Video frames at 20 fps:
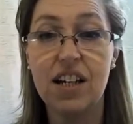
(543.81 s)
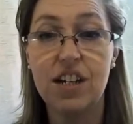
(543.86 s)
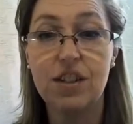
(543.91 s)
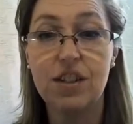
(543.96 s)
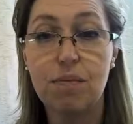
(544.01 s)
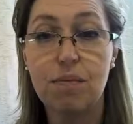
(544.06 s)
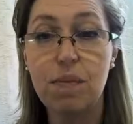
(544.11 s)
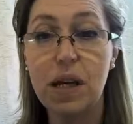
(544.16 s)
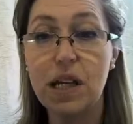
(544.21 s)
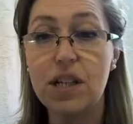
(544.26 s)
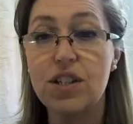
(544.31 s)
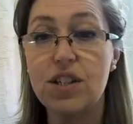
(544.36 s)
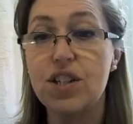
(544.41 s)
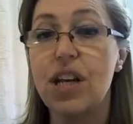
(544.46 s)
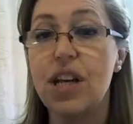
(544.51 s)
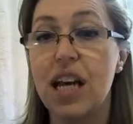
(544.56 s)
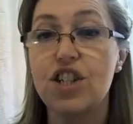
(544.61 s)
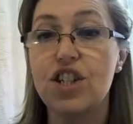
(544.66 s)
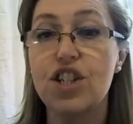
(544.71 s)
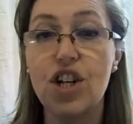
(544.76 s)
It's because you
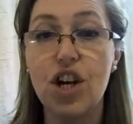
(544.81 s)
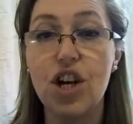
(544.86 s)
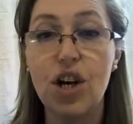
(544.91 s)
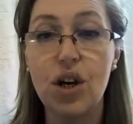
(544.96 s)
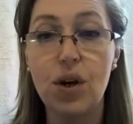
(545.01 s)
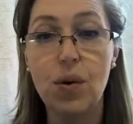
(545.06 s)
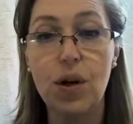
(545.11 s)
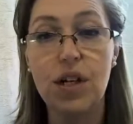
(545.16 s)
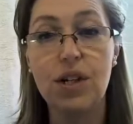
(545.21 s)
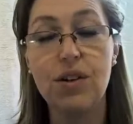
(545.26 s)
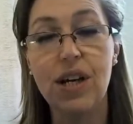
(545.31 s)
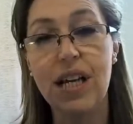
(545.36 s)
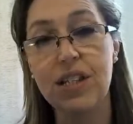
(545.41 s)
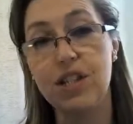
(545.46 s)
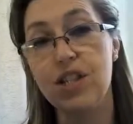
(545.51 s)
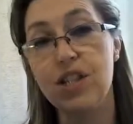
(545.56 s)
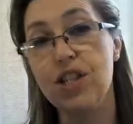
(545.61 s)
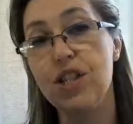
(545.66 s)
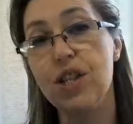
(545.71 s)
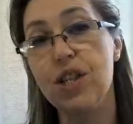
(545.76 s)
get to know and you
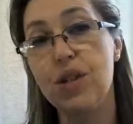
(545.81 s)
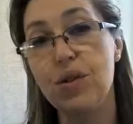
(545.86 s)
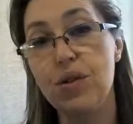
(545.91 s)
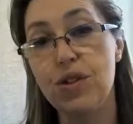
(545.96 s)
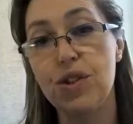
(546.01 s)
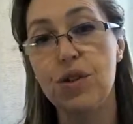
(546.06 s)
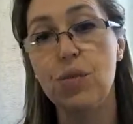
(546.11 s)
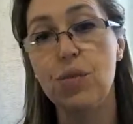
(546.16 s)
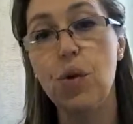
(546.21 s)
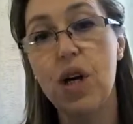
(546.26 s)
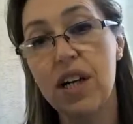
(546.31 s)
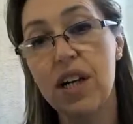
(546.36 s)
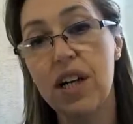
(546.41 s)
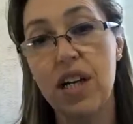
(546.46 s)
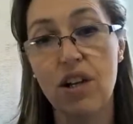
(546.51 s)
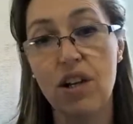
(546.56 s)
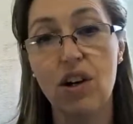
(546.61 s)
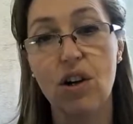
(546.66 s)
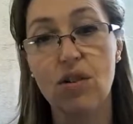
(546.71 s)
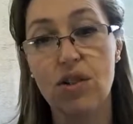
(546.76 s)
get to used to
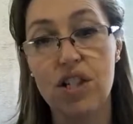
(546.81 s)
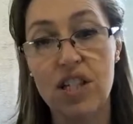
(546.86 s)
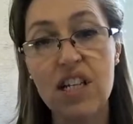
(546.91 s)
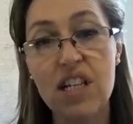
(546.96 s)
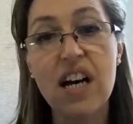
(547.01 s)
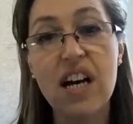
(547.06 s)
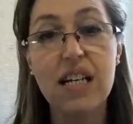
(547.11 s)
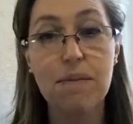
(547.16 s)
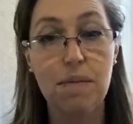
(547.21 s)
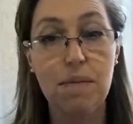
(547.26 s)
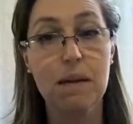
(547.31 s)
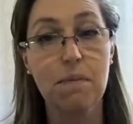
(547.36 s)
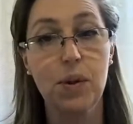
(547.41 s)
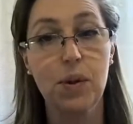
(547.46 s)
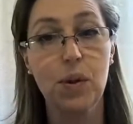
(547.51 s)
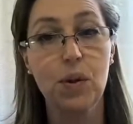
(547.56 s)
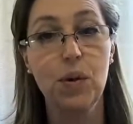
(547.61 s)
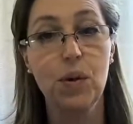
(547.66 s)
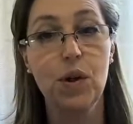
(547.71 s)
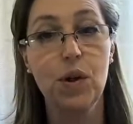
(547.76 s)
working alongside
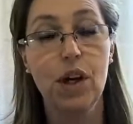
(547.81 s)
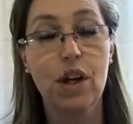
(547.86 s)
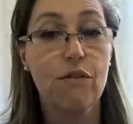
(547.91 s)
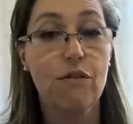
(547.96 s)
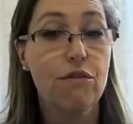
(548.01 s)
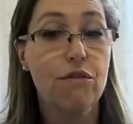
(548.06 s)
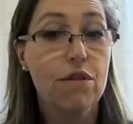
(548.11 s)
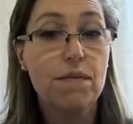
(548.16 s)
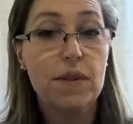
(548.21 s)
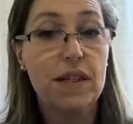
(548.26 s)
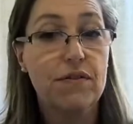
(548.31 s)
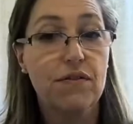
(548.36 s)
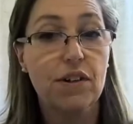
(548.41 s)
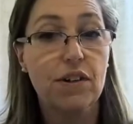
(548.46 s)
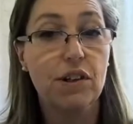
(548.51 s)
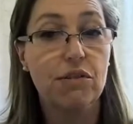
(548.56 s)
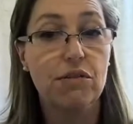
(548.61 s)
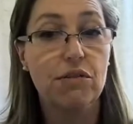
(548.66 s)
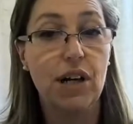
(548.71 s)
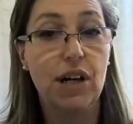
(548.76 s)
people from
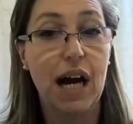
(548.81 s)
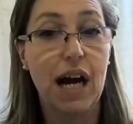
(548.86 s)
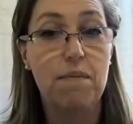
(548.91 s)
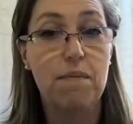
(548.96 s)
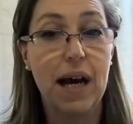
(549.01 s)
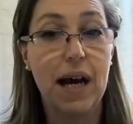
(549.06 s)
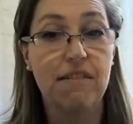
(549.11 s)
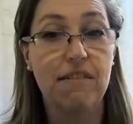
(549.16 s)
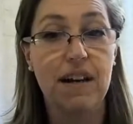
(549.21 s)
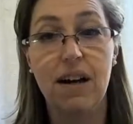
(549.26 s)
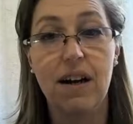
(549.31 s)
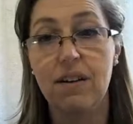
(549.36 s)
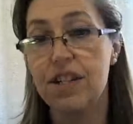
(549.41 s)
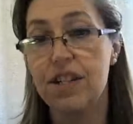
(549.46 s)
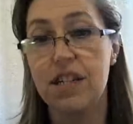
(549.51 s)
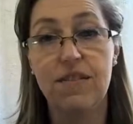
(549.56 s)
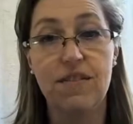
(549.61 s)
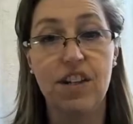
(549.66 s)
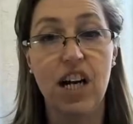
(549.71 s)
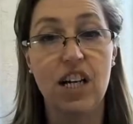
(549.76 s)
different backgrounds
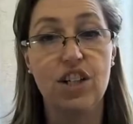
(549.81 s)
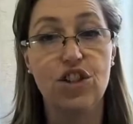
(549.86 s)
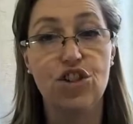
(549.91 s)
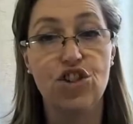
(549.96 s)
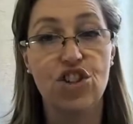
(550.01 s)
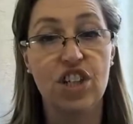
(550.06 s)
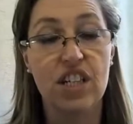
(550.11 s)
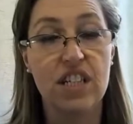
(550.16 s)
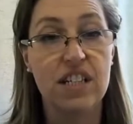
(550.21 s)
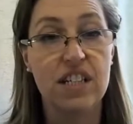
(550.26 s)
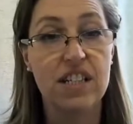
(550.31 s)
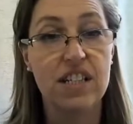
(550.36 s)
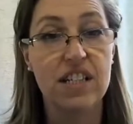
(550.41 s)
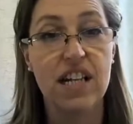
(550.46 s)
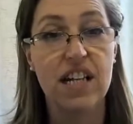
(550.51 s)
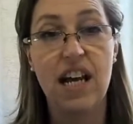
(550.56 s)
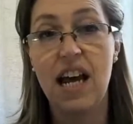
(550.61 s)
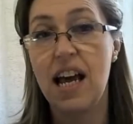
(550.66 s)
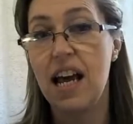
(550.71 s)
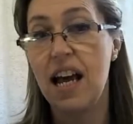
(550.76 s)
and different
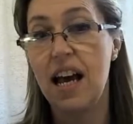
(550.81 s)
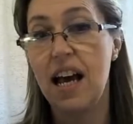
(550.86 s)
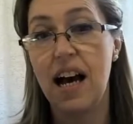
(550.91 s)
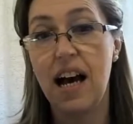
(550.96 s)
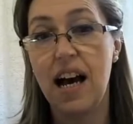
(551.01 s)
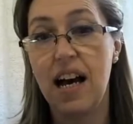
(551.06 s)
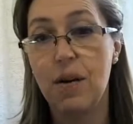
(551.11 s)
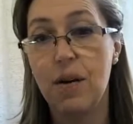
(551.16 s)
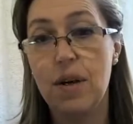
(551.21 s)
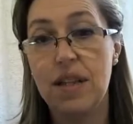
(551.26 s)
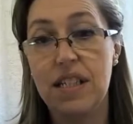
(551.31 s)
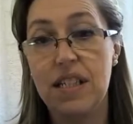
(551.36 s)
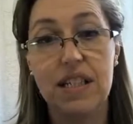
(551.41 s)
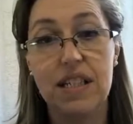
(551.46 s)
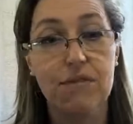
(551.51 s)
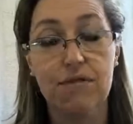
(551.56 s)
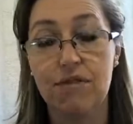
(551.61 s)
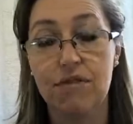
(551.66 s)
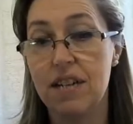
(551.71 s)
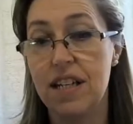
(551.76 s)
countries with
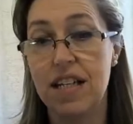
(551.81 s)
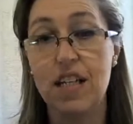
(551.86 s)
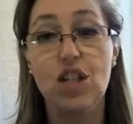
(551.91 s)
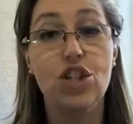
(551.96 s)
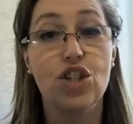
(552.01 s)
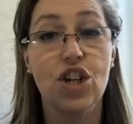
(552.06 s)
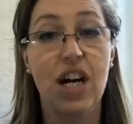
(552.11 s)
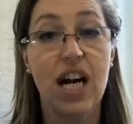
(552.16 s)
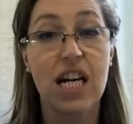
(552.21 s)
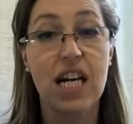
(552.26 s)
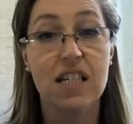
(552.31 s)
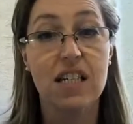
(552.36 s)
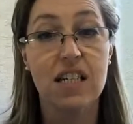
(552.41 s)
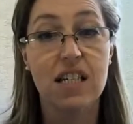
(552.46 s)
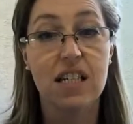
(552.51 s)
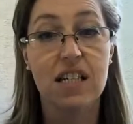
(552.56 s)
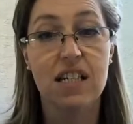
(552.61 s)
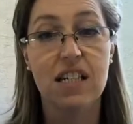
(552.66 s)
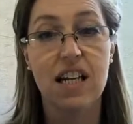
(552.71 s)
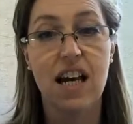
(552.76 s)
different
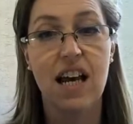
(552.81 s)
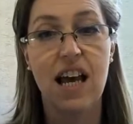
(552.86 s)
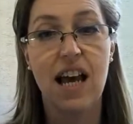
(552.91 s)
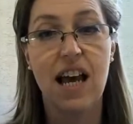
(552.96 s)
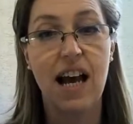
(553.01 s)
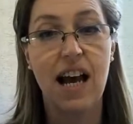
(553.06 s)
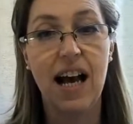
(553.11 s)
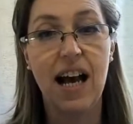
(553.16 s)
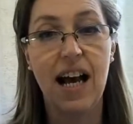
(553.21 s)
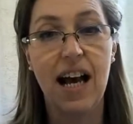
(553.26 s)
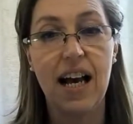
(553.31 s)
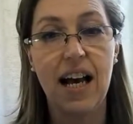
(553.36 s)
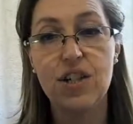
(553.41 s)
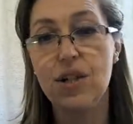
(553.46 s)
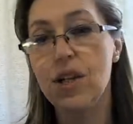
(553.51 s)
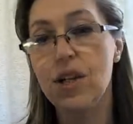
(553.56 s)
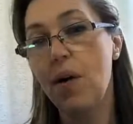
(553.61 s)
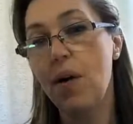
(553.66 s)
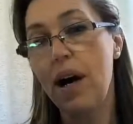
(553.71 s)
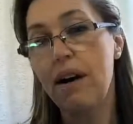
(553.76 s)
interests. And
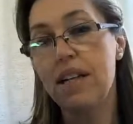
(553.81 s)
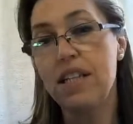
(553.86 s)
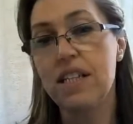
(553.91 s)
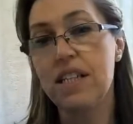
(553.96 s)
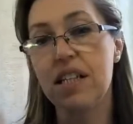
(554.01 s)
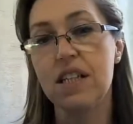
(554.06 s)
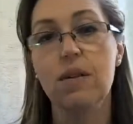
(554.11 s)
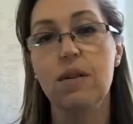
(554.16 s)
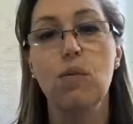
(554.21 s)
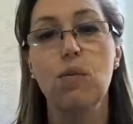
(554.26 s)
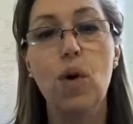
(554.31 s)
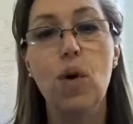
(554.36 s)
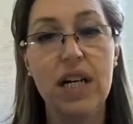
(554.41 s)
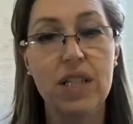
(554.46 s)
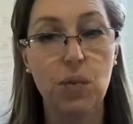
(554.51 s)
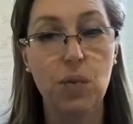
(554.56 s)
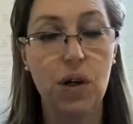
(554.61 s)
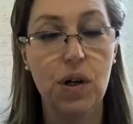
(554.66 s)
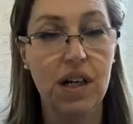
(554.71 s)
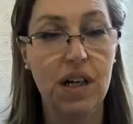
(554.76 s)
you go out into the
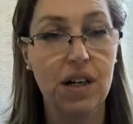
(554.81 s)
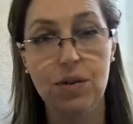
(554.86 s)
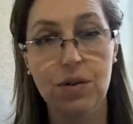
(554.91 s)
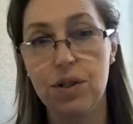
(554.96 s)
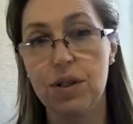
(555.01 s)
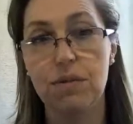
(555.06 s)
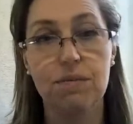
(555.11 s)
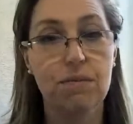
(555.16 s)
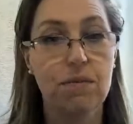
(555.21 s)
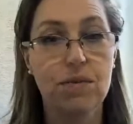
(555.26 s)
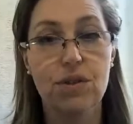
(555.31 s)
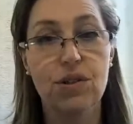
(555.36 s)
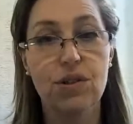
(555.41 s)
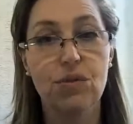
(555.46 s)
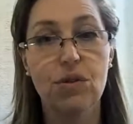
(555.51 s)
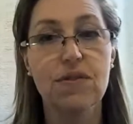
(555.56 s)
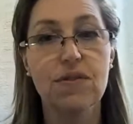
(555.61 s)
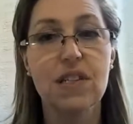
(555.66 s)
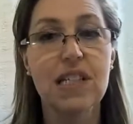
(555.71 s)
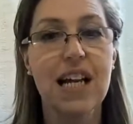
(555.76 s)
wider world
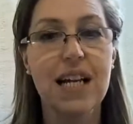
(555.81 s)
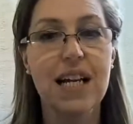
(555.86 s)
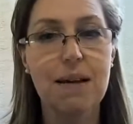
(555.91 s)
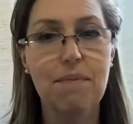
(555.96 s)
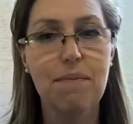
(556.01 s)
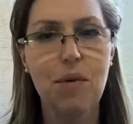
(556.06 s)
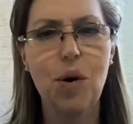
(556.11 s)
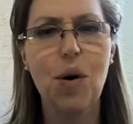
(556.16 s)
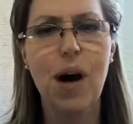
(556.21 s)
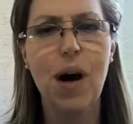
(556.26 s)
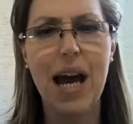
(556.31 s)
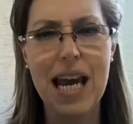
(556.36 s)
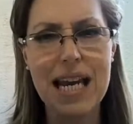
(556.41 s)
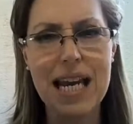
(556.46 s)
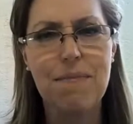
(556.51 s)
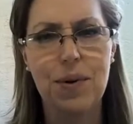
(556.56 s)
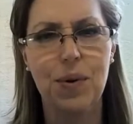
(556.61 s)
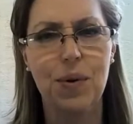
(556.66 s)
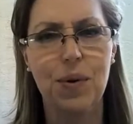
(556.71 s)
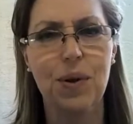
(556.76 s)
sort of slightly more
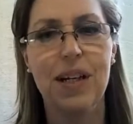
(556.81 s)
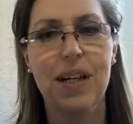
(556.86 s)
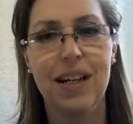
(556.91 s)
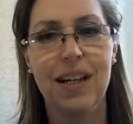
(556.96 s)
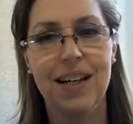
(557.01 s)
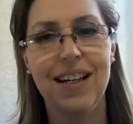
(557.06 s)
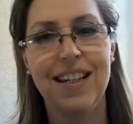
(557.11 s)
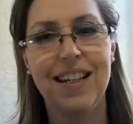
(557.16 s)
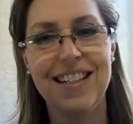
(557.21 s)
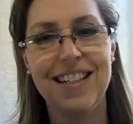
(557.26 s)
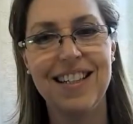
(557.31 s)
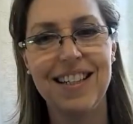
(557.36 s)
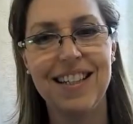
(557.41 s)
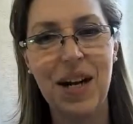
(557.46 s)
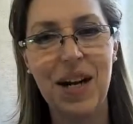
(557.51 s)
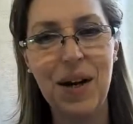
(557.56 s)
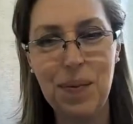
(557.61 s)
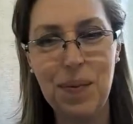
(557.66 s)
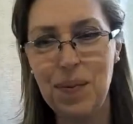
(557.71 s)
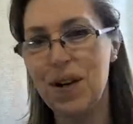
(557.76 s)
able to
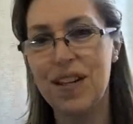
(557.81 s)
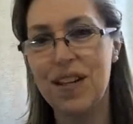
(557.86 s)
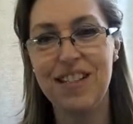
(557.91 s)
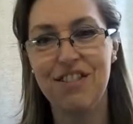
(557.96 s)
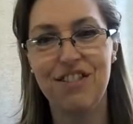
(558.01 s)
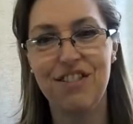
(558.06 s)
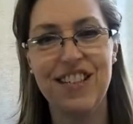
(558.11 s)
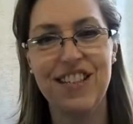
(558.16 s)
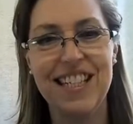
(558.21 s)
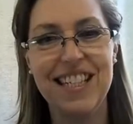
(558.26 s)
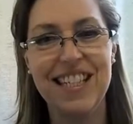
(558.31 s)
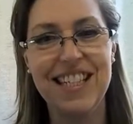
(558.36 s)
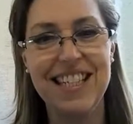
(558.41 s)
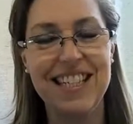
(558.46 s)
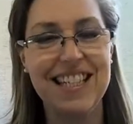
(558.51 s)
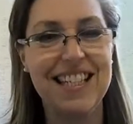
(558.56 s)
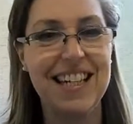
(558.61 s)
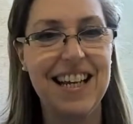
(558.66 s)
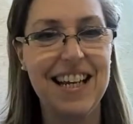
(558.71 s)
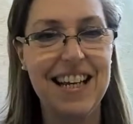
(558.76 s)
cope with
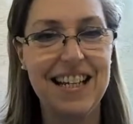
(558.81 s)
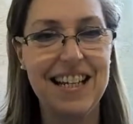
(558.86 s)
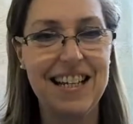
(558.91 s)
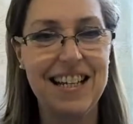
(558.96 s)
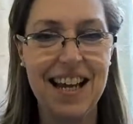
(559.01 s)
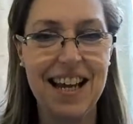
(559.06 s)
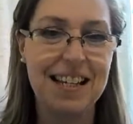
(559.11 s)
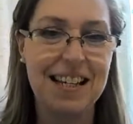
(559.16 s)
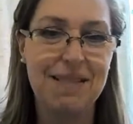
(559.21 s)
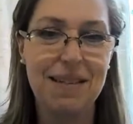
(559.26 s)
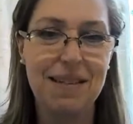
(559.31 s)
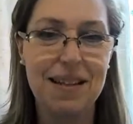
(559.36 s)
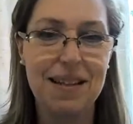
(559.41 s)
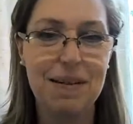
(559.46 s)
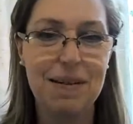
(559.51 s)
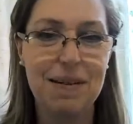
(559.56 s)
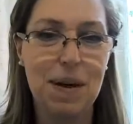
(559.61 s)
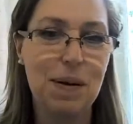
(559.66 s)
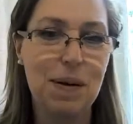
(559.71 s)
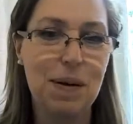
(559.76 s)
differences in the
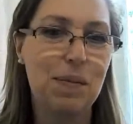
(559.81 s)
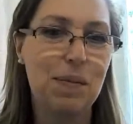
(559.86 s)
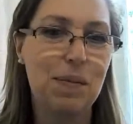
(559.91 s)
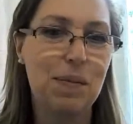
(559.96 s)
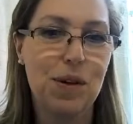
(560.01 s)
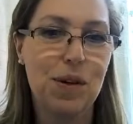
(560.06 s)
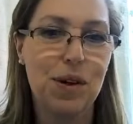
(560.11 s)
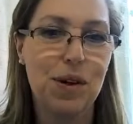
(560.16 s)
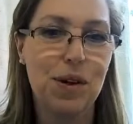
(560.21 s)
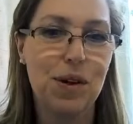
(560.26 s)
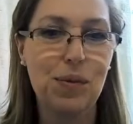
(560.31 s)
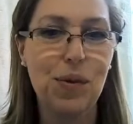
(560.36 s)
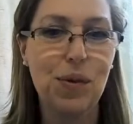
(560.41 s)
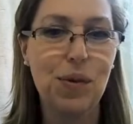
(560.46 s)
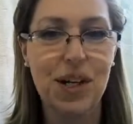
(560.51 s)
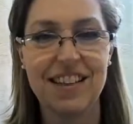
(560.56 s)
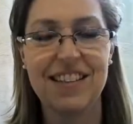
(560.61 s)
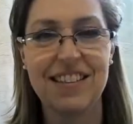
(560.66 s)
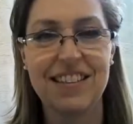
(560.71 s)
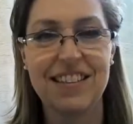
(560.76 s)
people that you work with.
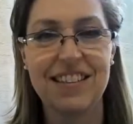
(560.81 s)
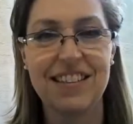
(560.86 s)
